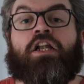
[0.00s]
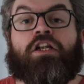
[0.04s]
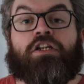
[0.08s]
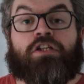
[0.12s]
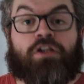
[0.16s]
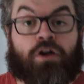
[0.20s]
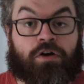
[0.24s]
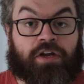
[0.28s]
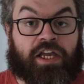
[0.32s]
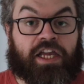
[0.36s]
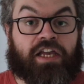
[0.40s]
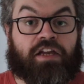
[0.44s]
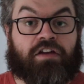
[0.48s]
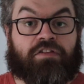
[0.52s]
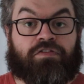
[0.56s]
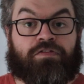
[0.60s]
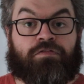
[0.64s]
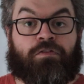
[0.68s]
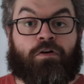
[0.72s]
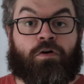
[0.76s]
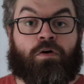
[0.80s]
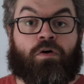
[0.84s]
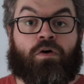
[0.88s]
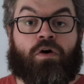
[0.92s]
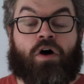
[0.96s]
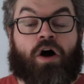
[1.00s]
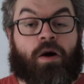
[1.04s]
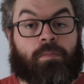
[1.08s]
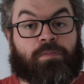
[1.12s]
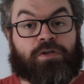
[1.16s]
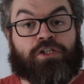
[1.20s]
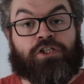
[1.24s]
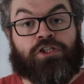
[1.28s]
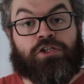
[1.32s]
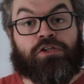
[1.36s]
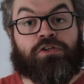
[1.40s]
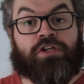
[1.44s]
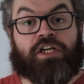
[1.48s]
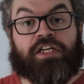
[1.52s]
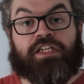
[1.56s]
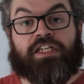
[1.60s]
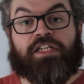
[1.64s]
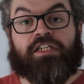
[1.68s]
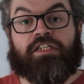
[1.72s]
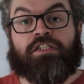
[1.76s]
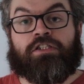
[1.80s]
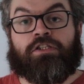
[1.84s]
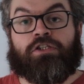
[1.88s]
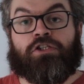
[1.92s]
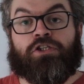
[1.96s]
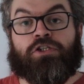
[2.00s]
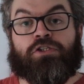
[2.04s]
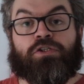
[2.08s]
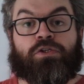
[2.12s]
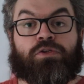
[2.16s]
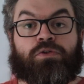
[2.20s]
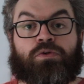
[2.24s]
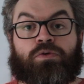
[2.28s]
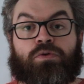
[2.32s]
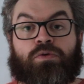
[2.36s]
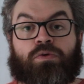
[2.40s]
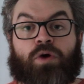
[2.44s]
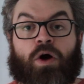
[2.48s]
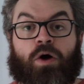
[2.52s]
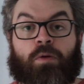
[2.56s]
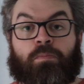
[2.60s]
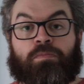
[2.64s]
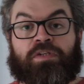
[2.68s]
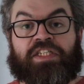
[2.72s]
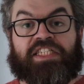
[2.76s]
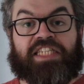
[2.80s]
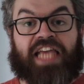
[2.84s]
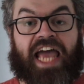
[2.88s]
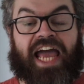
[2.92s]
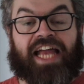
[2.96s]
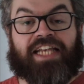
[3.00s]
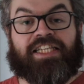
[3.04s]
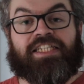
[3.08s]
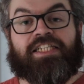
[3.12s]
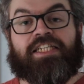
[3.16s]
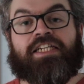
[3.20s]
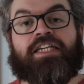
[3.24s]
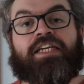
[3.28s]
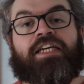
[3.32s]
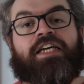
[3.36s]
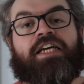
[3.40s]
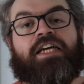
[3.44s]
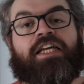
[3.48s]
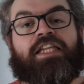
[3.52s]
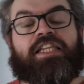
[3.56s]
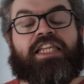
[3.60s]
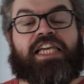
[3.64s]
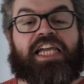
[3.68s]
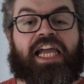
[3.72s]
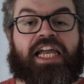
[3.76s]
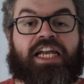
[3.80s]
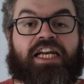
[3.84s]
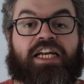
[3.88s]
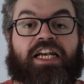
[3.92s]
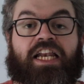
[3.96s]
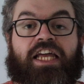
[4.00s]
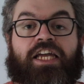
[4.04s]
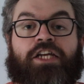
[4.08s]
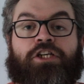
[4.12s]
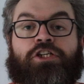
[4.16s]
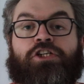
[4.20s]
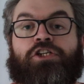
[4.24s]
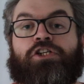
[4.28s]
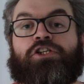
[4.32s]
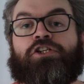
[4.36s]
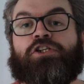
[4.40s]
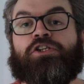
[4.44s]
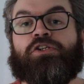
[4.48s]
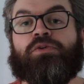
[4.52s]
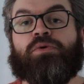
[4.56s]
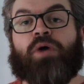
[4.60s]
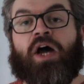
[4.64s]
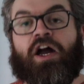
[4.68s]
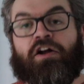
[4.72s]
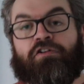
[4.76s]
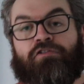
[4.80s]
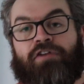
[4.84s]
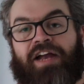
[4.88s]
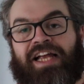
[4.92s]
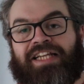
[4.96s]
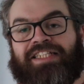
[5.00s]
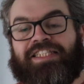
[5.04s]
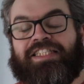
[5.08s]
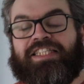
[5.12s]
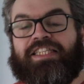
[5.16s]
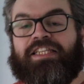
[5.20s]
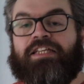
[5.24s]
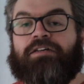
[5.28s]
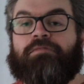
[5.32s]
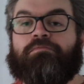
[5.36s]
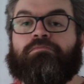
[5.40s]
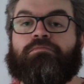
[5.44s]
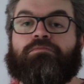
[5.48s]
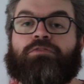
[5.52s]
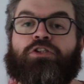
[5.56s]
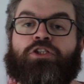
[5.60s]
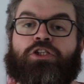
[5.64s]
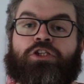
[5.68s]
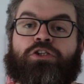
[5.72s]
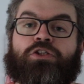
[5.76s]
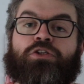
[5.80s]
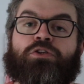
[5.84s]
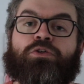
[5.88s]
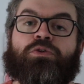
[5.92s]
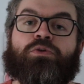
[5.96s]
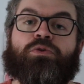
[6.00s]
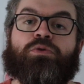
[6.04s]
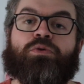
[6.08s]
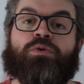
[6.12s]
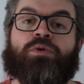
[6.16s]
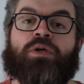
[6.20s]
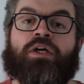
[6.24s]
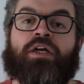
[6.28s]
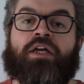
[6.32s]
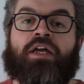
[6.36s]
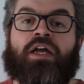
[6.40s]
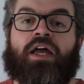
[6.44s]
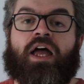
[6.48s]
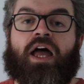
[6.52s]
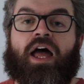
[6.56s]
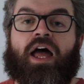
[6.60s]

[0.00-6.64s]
looking for opportunities to upset the English, to harass them, to